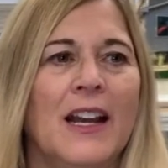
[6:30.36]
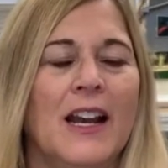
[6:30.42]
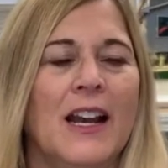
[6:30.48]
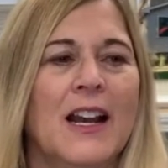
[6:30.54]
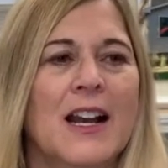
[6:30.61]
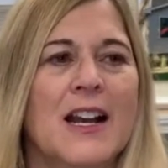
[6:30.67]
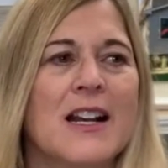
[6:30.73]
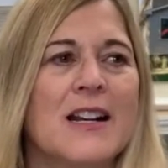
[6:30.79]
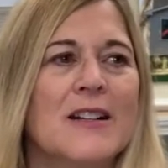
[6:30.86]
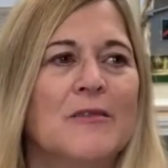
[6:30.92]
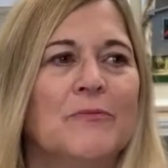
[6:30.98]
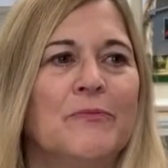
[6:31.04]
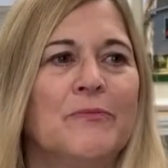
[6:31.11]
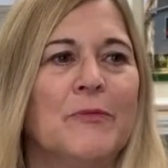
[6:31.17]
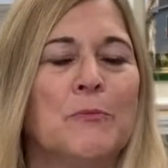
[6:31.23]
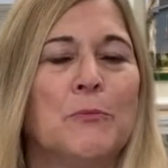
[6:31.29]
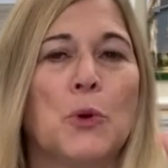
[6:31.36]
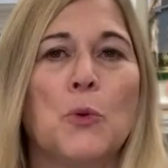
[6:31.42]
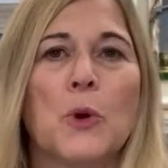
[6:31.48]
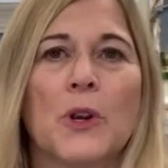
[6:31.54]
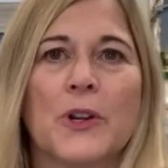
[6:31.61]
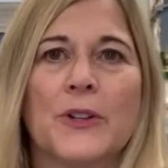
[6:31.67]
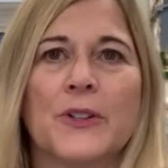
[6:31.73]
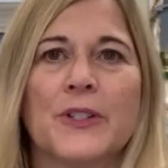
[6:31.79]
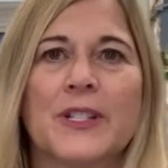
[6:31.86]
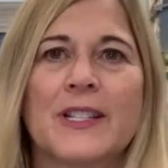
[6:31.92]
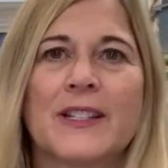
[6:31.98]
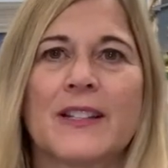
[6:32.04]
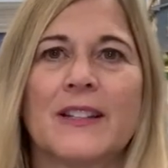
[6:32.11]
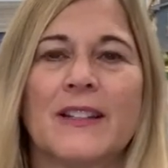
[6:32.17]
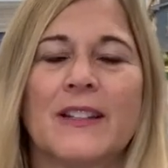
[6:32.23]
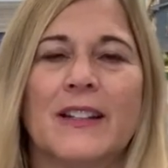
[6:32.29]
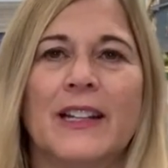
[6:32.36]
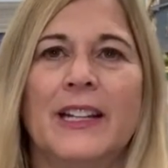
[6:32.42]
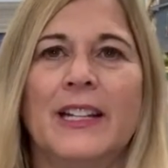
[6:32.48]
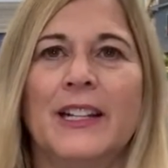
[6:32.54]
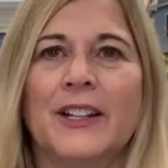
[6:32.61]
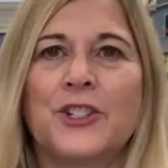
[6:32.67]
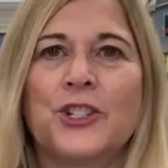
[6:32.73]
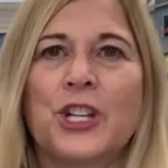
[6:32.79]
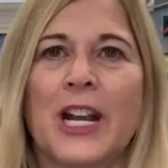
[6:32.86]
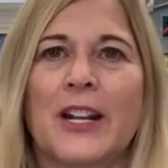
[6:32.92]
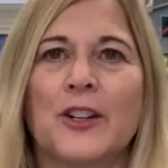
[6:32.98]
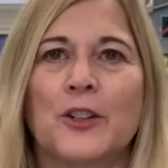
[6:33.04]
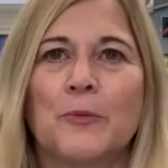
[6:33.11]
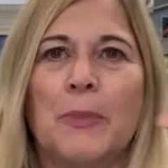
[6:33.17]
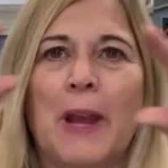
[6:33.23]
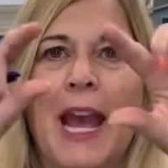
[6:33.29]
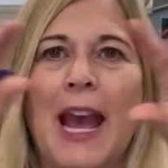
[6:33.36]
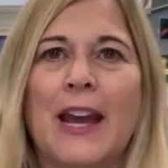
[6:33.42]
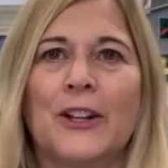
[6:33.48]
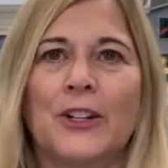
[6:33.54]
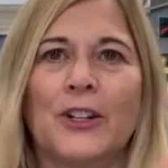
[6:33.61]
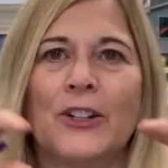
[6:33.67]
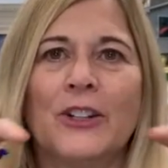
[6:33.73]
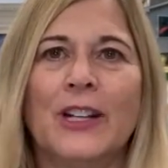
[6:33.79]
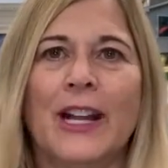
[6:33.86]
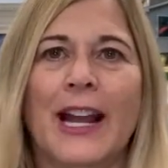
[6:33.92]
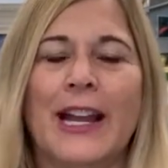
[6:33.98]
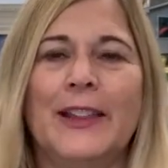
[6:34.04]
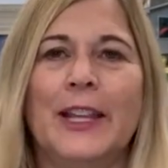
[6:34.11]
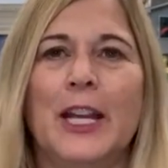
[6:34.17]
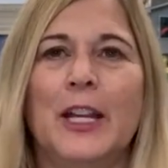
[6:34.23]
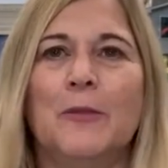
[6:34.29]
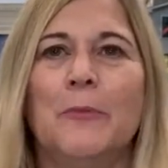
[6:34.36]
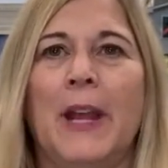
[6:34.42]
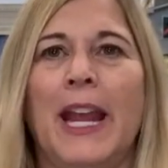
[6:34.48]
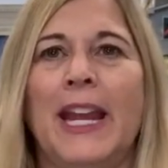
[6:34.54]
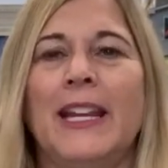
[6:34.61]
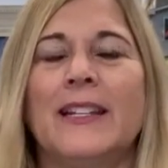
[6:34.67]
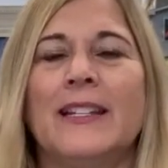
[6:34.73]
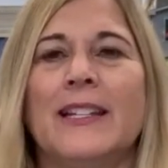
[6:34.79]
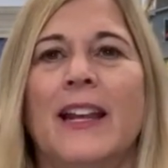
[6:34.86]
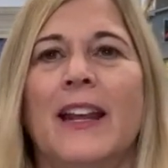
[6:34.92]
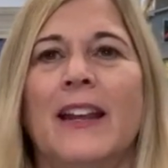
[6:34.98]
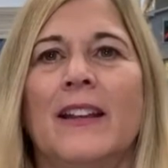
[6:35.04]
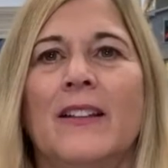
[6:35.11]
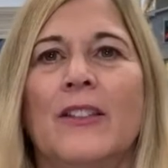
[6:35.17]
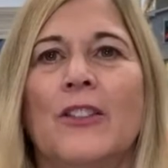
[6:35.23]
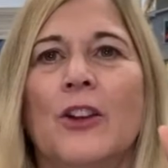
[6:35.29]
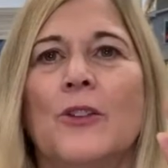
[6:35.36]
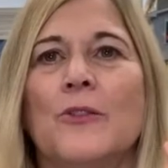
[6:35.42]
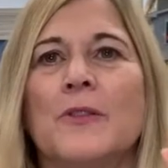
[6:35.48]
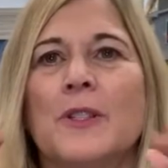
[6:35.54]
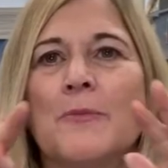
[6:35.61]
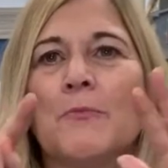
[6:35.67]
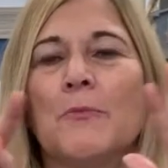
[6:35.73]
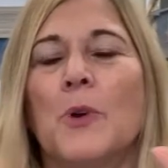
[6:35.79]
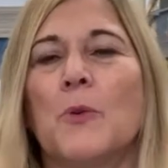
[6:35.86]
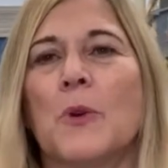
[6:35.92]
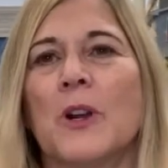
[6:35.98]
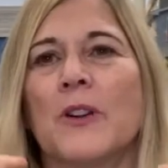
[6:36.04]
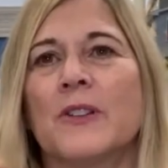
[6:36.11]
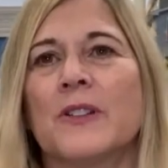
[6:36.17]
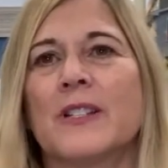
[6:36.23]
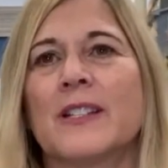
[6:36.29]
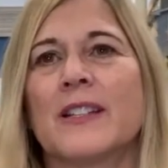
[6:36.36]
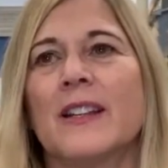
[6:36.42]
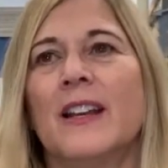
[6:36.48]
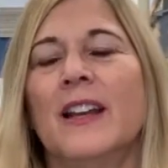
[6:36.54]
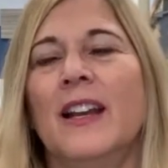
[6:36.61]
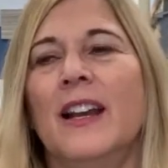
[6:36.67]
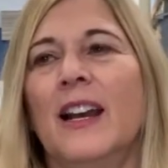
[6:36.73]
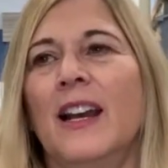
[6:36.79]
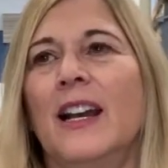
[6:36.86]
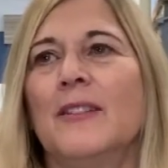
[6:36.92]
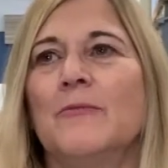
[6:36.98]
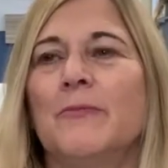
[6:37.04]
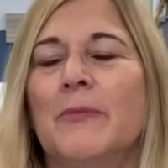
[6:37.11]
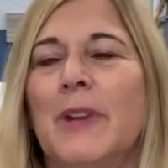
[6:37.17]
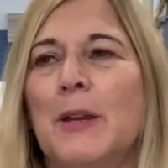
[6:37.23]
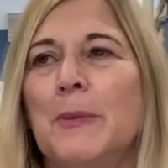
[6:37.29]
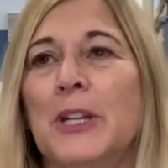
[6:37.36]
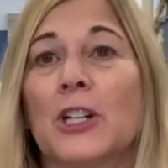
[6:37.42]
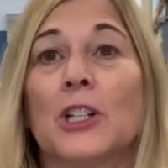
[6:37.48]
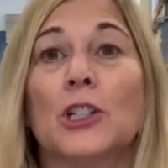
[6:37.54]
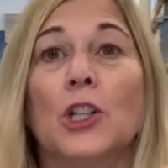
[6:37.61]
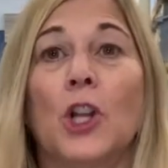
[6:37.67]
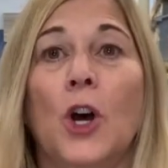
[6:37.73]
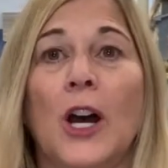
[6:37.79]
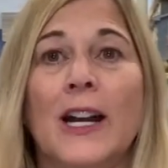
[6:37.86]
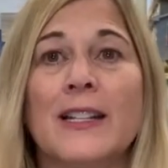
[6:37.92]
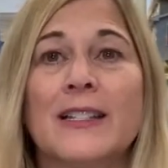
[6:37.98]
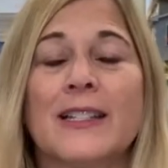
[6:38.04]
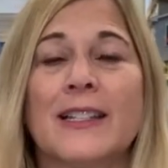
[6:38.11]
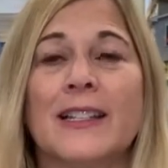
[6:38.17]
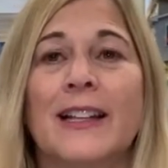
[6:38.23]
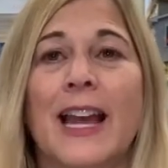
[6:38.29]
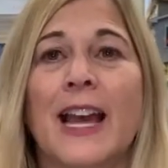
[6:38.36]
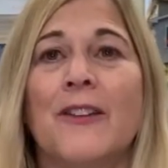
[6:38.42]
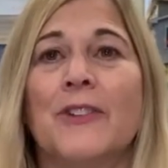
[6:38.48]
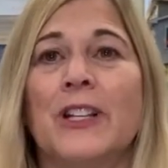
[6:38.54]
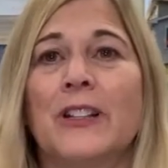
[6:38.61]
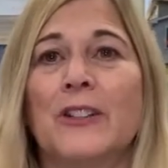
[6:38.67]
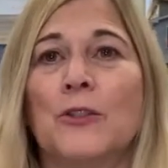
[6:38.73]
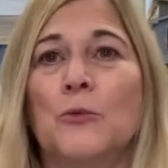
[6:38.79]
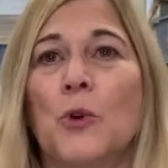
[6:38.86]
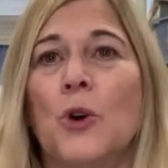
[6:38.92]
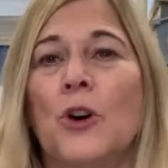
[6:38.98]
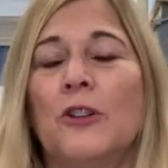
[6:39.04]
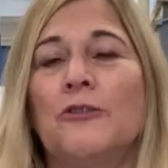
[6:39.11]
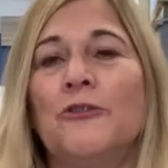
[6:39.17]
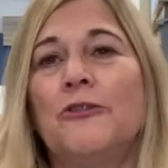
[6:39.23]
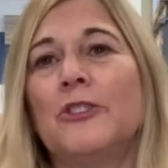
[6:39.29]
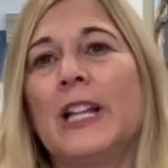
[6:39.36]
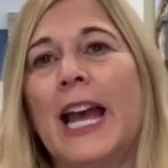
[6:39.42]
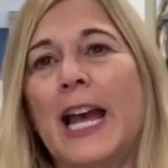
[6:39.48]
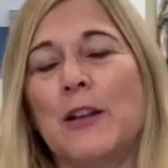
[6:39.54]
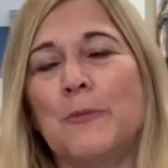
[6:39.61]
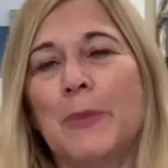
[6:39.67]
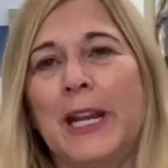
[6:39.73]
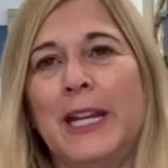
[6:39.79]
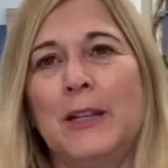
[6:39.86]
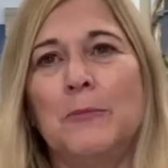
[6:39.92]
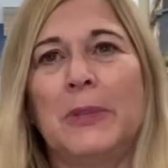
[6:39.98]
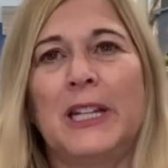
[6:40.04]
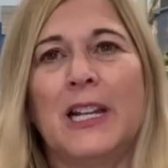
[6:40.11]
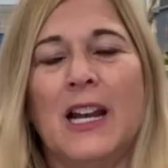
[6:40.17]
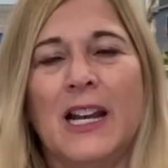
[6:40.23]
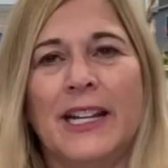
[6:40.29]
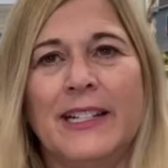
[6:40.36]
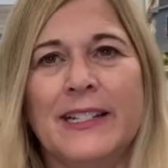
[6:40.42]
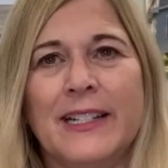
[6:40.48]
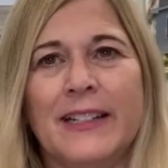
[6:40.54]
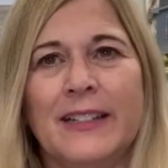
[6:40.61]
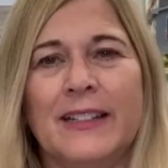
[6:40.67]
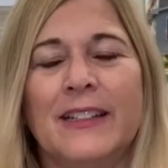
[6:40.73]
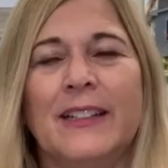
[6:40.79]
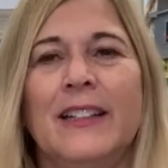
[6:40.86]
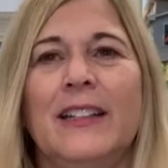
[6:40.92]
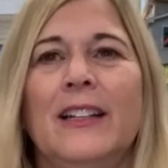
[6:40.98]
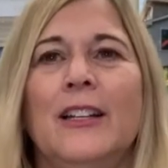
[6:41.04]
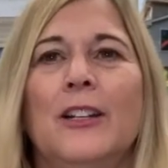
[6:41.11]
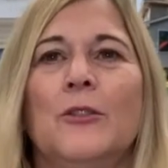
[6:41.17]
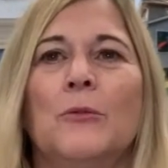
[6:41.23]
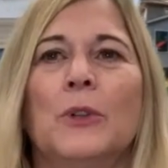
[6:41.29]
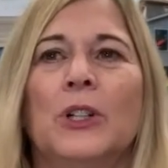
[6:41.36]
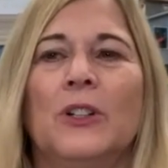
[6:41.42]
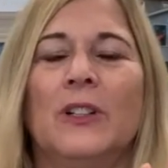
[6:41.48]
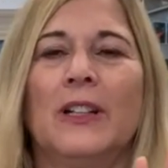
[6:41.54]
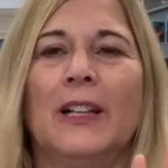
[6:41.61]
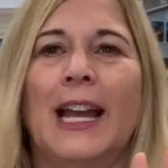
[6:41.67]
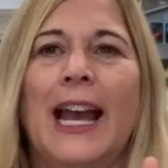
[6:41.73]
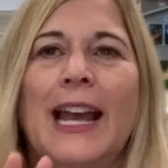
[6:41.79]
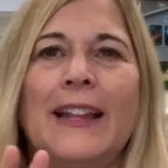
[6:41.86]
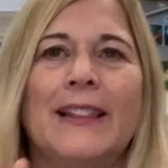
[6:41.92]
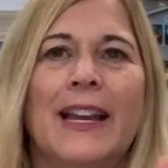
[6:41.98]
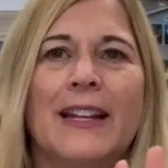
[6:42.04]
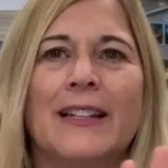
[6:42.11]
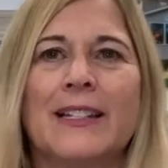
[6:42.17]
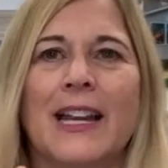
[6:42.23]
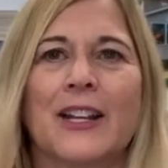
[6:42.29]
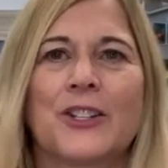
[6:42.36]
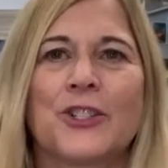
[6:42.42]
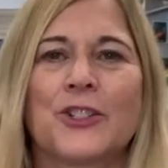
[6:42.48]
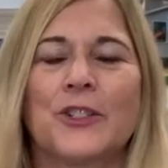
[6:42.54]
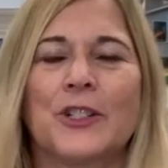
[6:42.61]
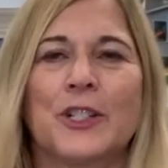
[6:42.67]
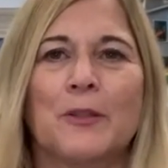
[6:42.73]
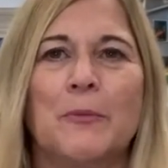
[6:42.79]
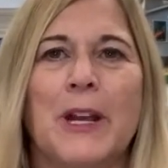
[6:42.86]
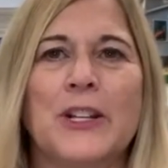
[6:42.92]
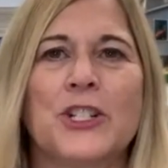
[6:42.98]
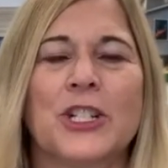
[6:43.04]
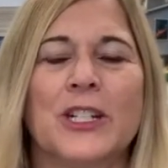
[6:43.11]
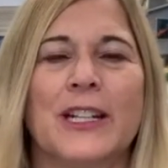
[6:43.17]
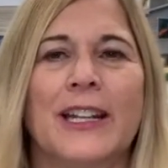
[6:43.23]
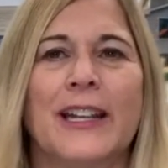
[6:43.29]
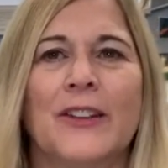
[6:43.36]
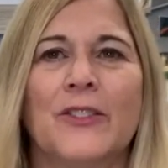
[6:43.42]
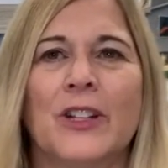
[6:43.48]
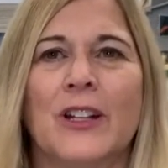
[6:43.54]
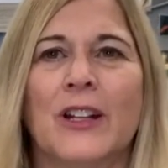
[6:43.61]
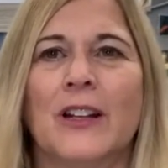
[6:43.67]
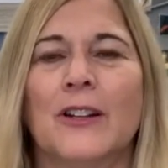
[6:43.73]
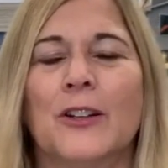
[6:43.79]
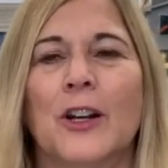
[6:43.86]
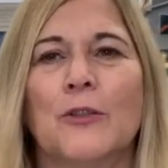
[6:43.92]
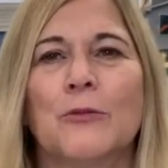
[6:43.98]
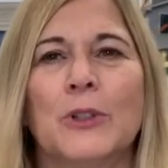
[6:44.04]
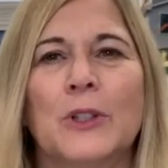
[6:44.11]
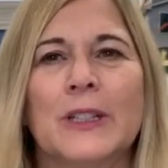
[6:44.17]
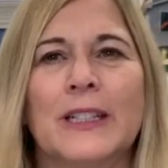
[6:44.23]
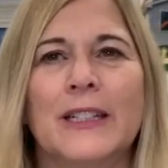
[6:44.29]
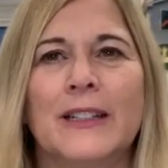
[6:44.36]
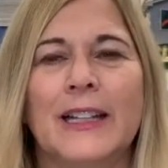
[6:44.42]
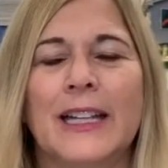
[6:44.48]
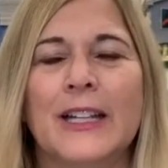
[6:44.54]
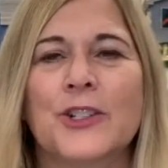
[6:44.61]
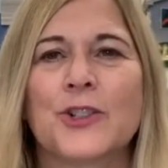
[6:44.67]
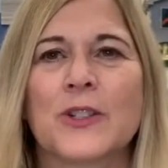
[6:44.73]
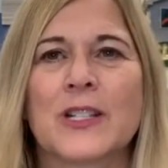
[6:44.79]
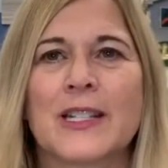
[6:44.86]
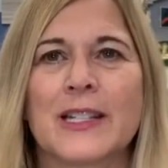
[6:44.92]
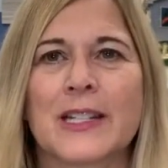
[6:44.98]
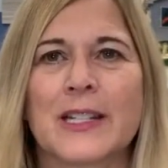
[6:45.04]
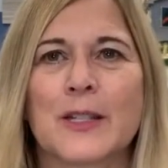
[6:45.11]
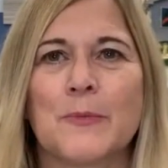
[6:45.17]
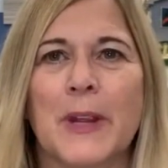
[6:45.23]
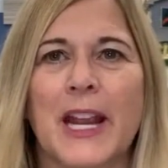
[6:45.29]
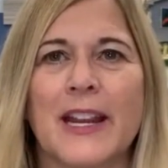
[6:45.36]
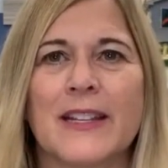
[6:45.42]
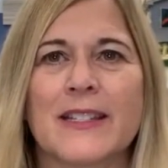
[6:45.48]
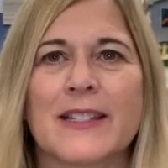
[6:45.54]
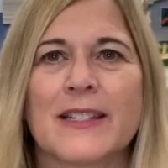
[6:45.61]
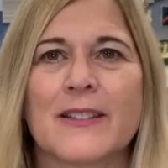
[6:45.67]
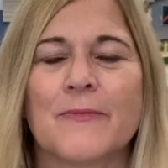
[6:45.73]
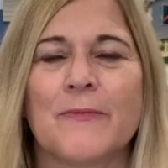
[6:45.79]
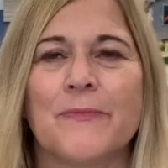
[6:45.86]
boards in a checkered pattern and then painting those boards, maybe a gloss, and having the wall flat paint behind it, will add that texture and dimension and give it a really interesting space.